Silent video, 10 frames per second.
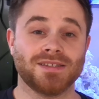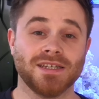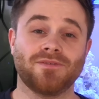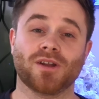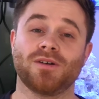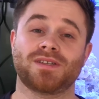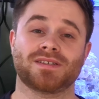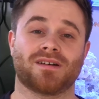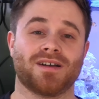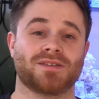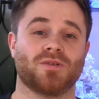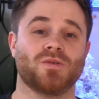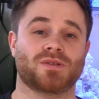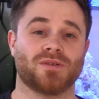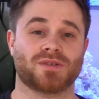dflowdesigns
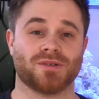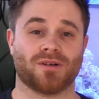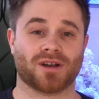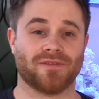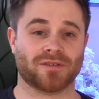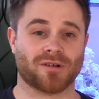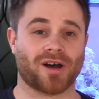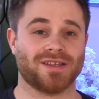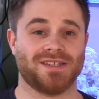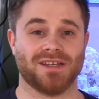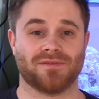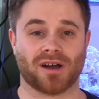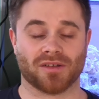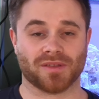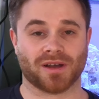also stock a variety of
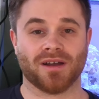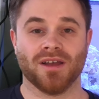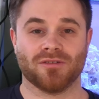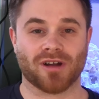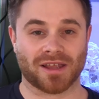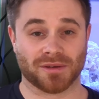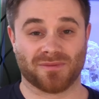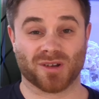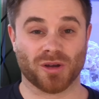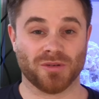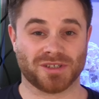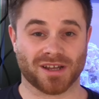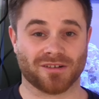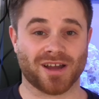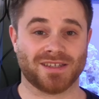other random flow
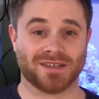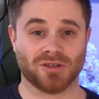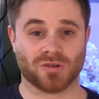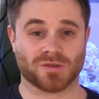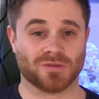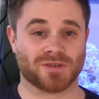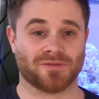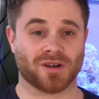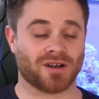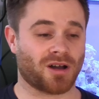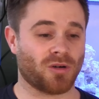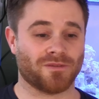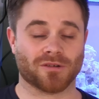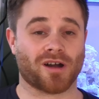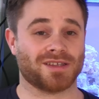generating nozzles for a whole
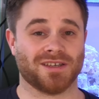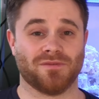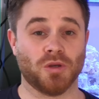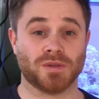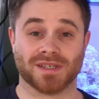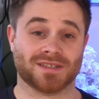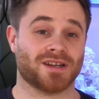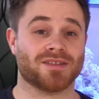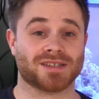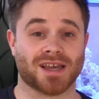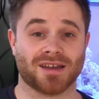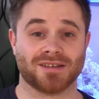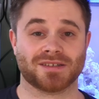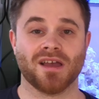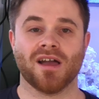variety of uses and other
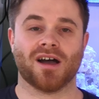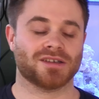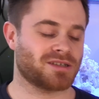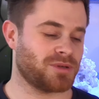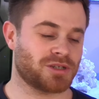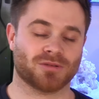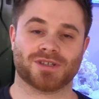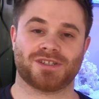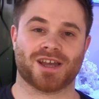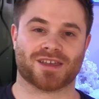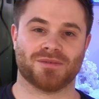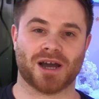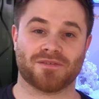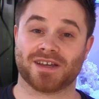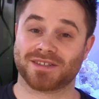tanks, so be sure to check them
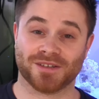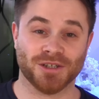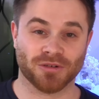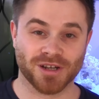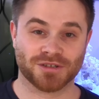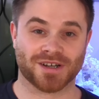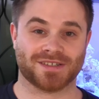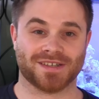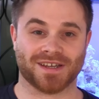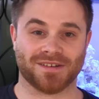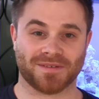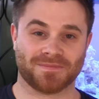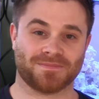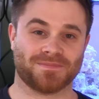out if that's something you're interested in.